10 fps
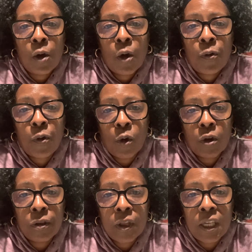
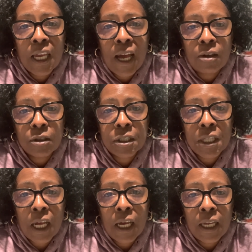for the
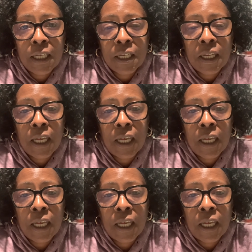outside.